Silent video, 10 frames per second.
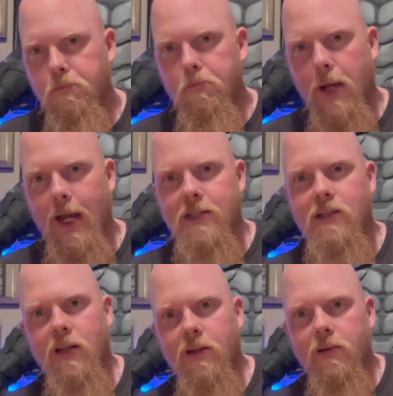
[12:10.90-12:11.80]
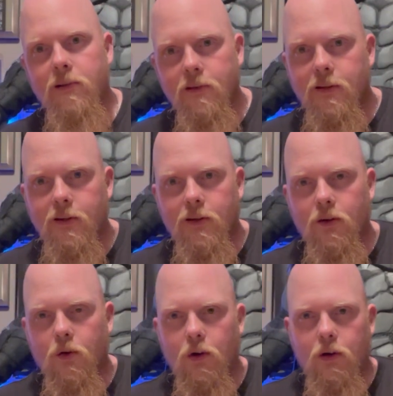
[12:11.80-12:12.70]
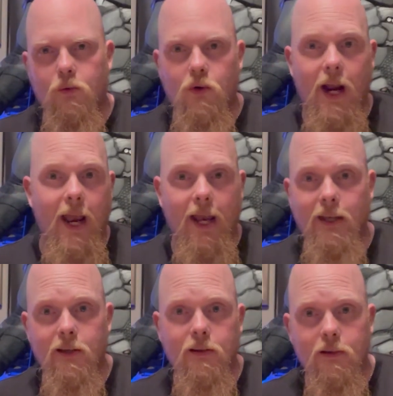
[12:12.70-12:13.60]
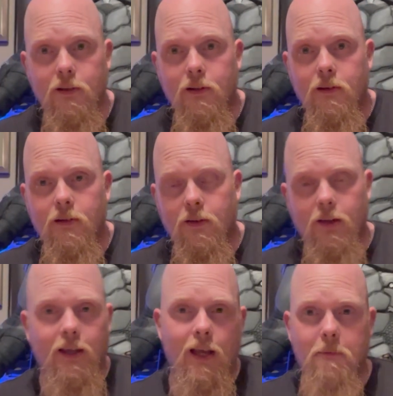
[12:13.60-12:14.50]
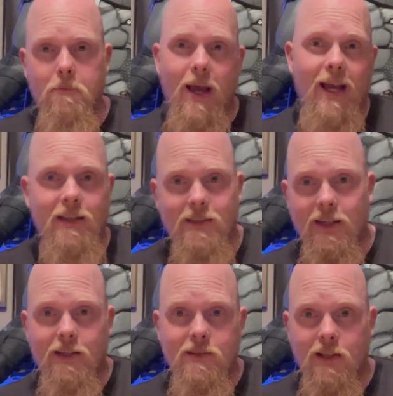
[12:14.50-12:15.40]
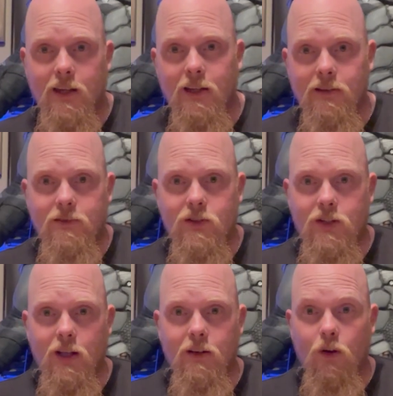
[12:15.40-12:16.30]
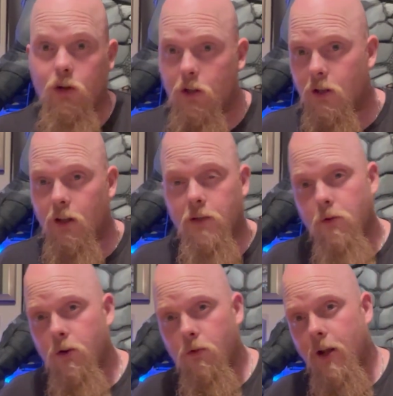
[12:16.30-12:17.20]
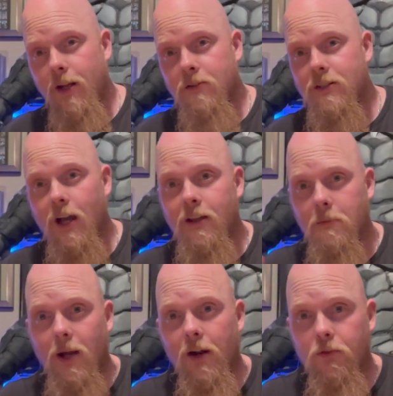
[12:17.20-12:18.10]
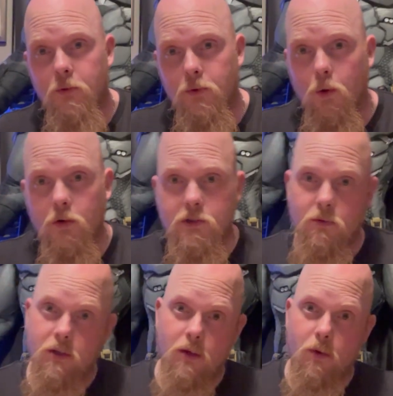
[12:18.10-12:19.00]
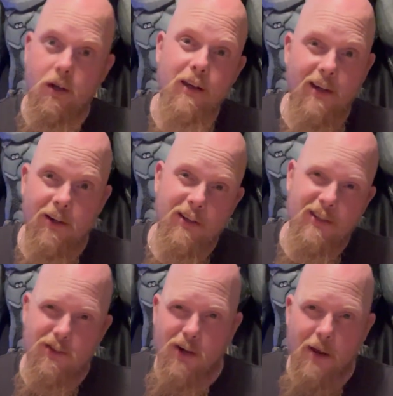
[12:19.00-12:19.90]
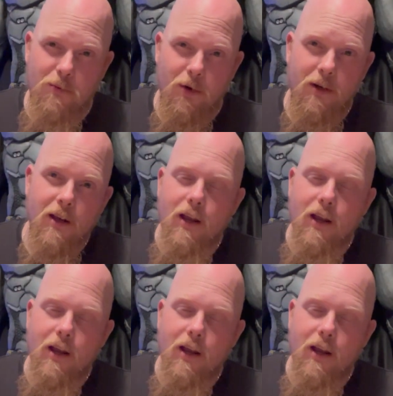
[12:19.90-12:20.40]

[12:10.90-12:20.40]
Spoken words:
basket or a rack, and they kept magazines in it and shit. Or you'd leave one right outside the bathroom door, so when you went in there, you just grabbed one.